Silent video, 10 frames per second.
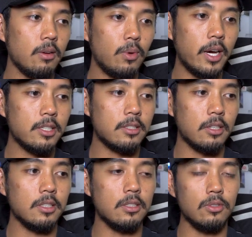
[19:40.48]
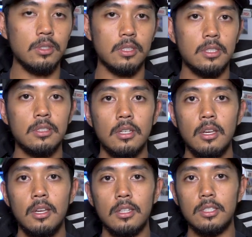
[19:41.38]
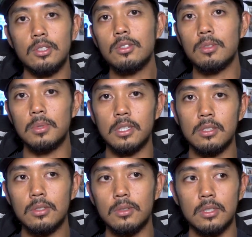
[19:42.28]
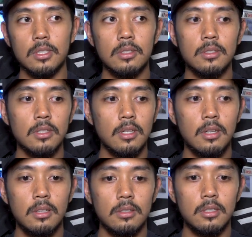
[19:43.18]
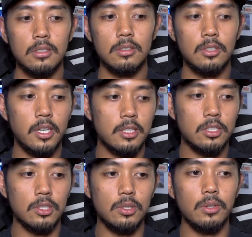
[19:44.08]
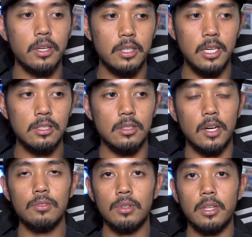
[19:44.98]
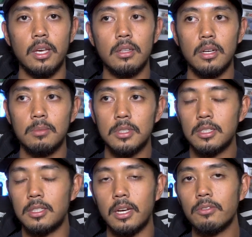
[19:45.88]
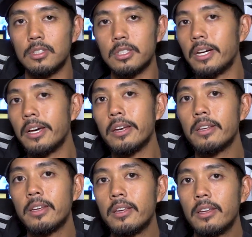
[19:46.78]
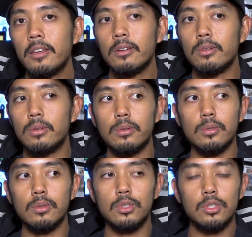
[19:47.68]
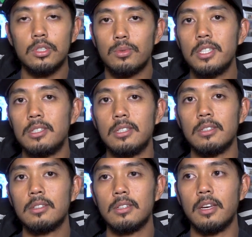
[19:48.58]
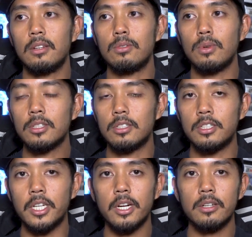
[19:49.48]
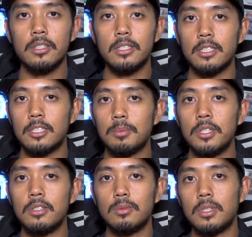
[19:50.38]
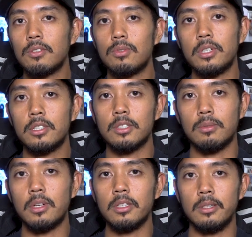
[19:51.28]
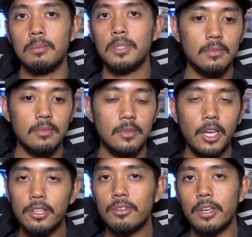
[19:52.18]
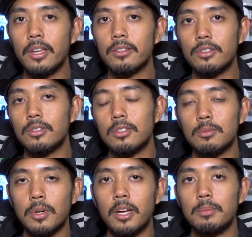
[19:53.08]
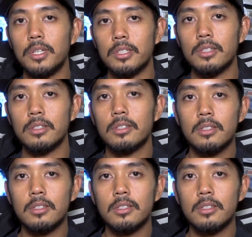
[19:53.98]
why I started doing this YouTube thing too, is just to try and showcase to everyone that I'm just an average guy who enjoys racing and who wants to share his experience with everyone else around him. thank you again to Pratt Miller